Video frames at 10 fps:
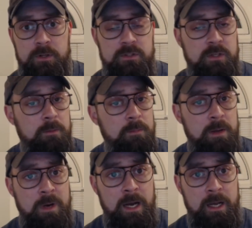Suck My
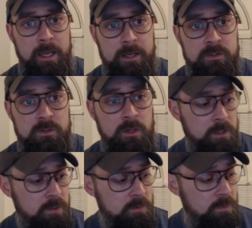Mod has a
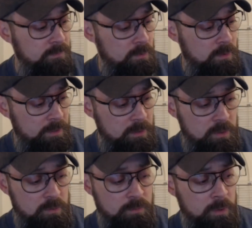good review on the
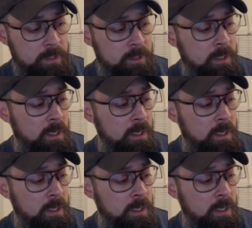CUBOID.